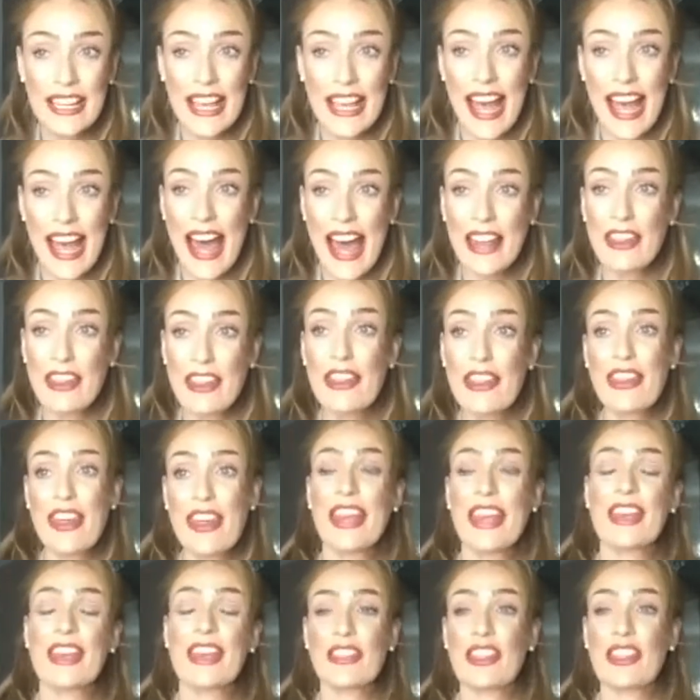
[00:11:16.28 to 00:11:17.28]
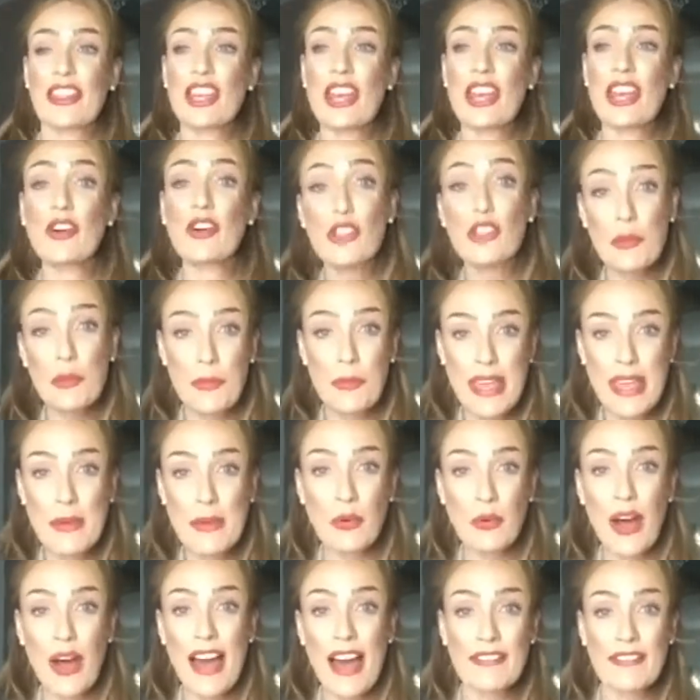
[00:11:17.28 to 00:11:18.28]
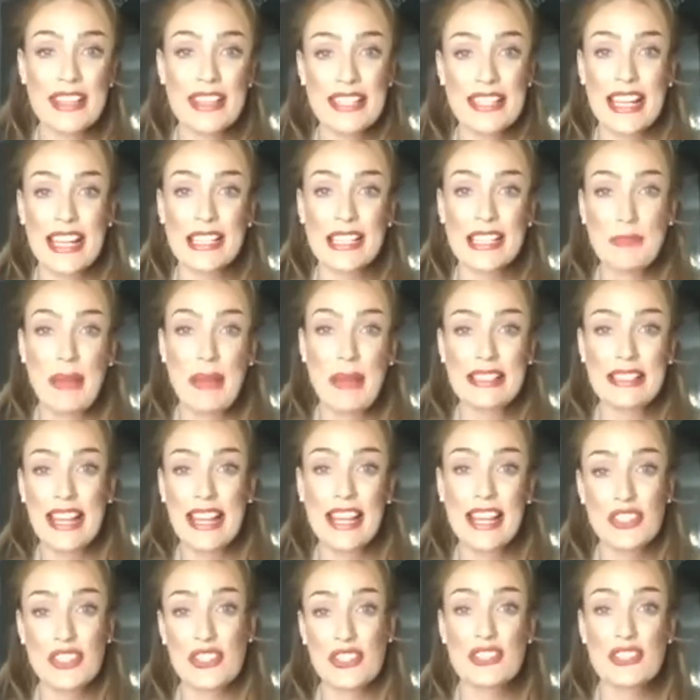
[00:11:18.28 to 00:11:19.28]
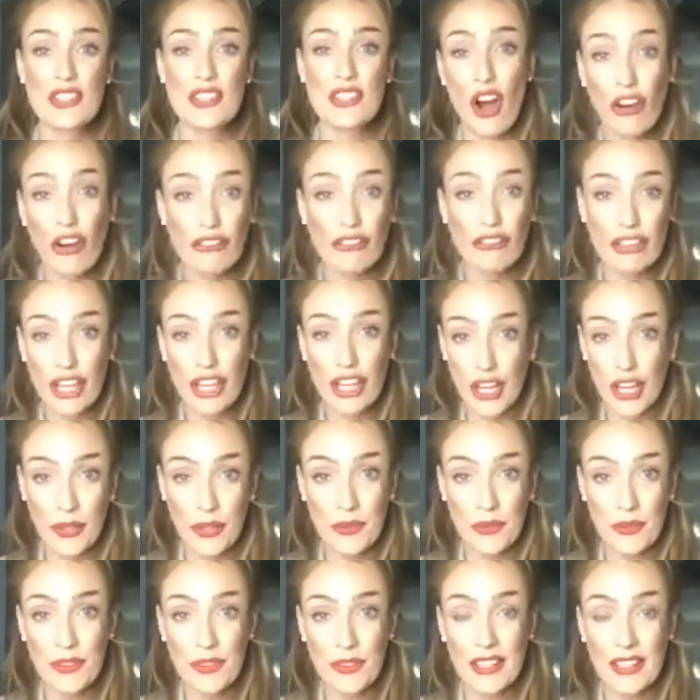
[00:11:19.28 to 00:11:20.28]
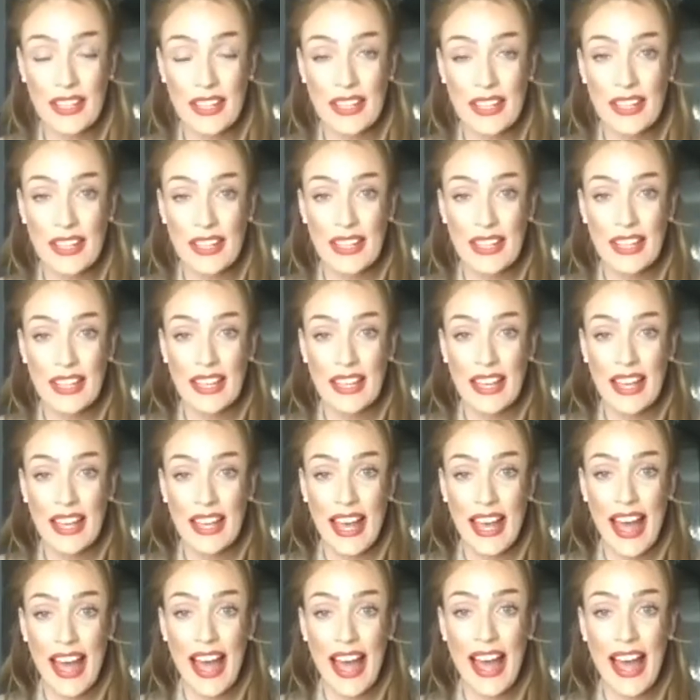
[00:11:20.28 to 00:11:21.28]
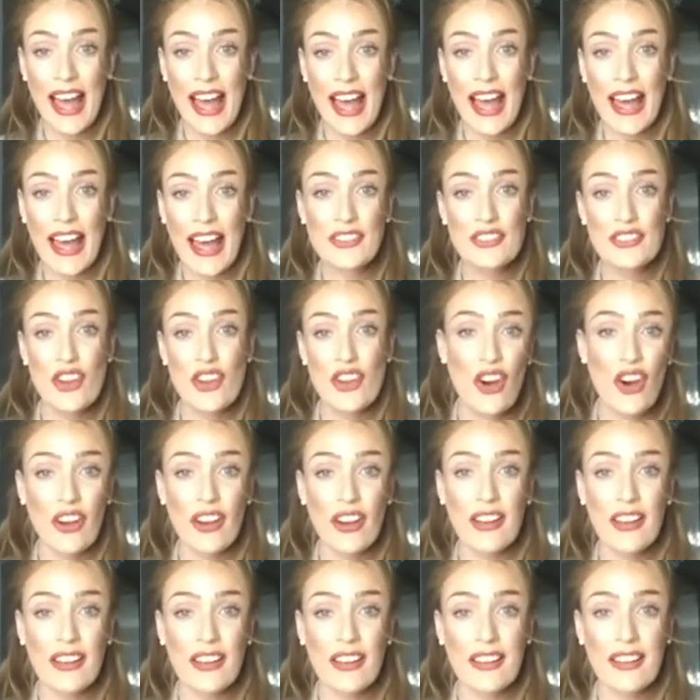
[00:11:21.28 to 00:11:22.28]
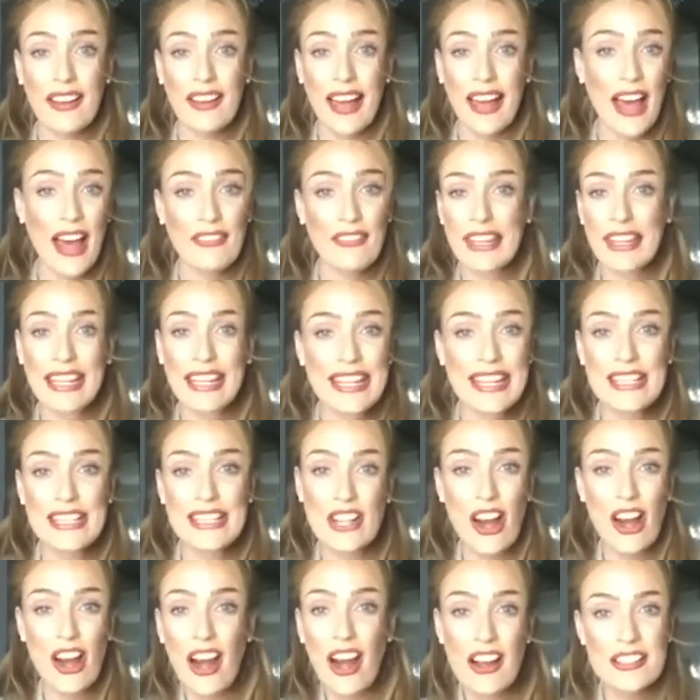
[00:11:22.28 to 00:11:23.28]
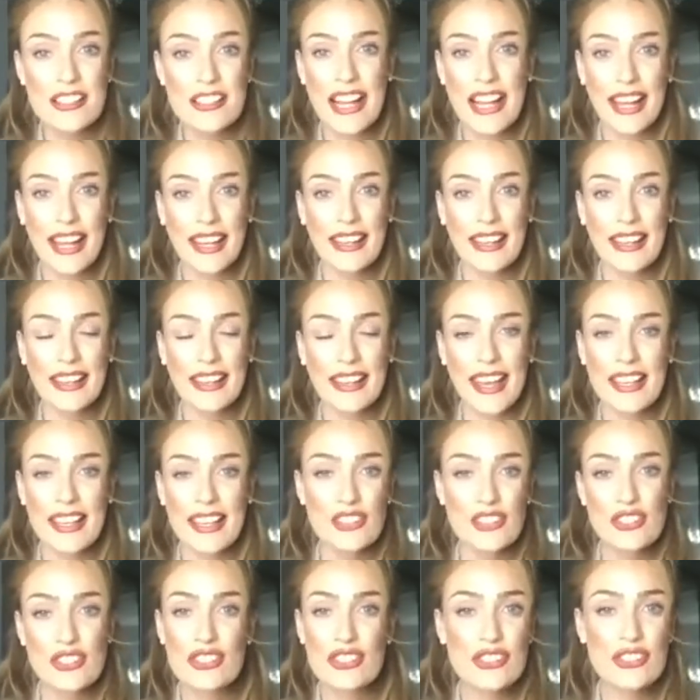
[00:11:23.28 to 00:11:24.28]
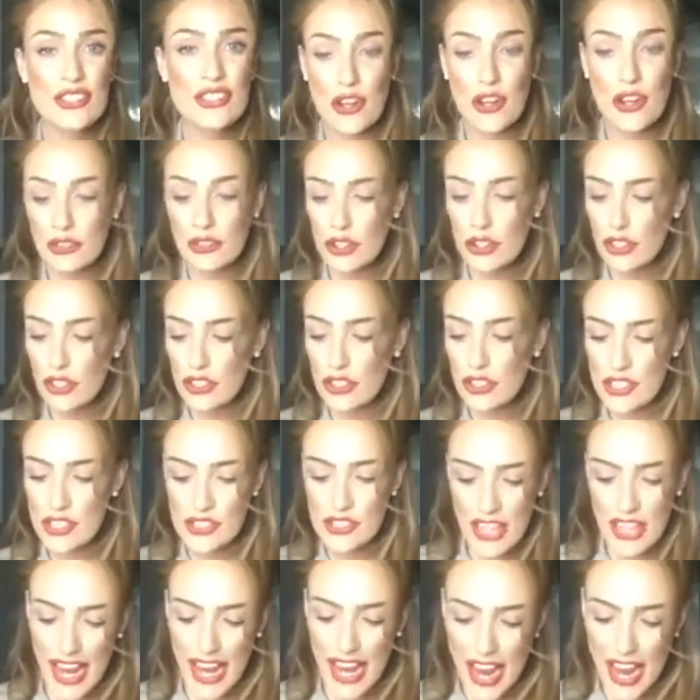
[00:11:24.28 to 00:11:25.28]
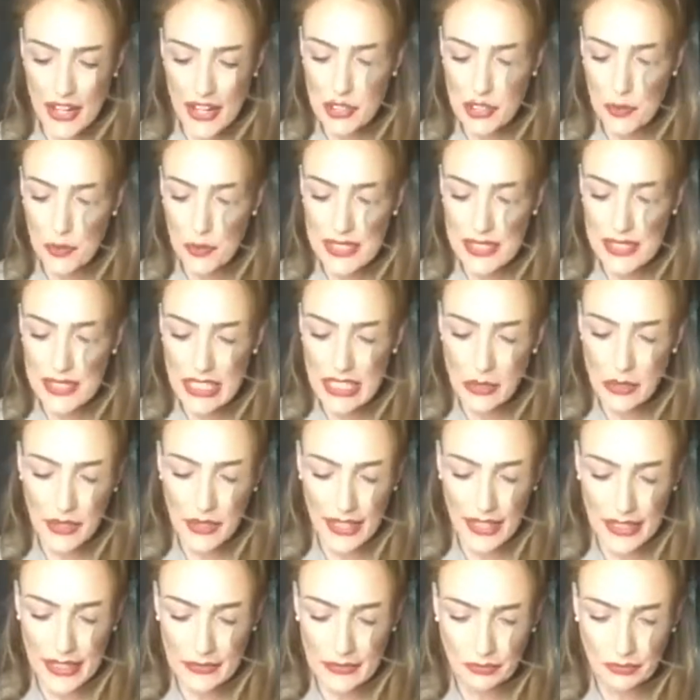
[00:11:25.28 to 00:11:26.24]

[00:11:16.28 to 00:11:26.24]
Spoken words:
and think that other people have these expectations of you and not have it lead to heartache. It's just no good. So how do we deal with it?